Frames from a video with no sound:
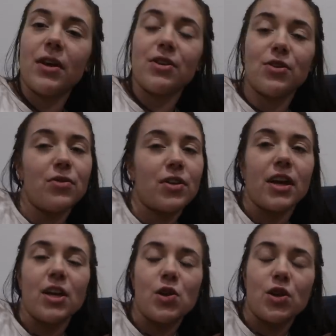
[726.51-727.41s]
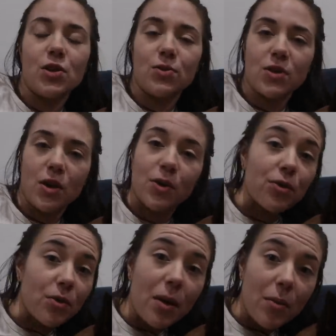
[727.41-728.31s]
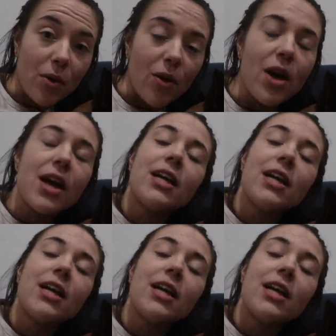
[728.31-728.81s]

And don't forget you can use code for my bowl